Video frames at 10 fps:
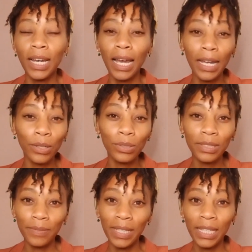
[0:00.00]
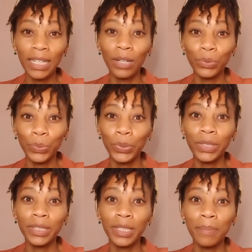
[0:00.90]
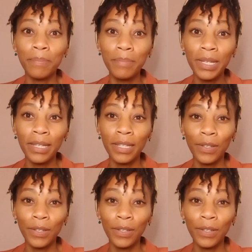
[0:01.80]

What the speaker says: I don't even think I would want me